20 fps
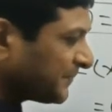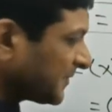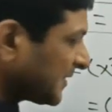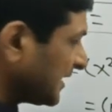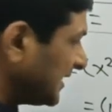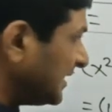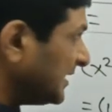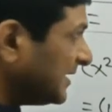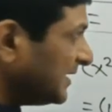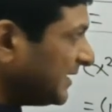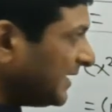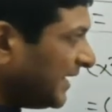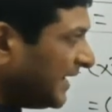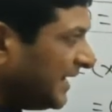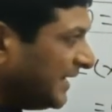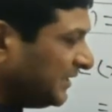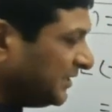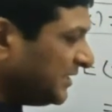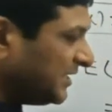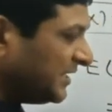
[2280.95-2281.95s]

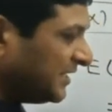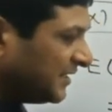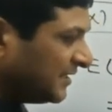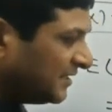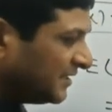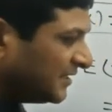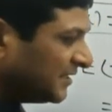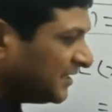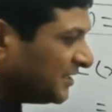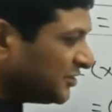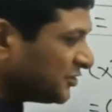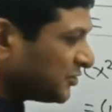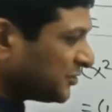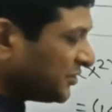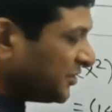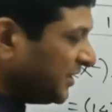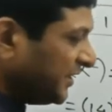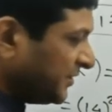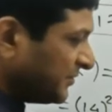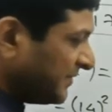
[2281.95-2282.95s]
18 is
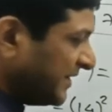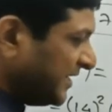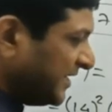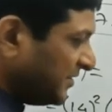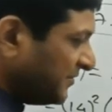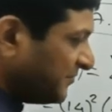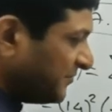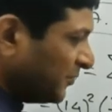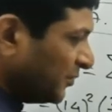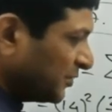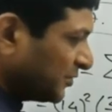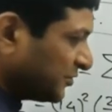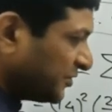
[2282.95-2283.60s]
324,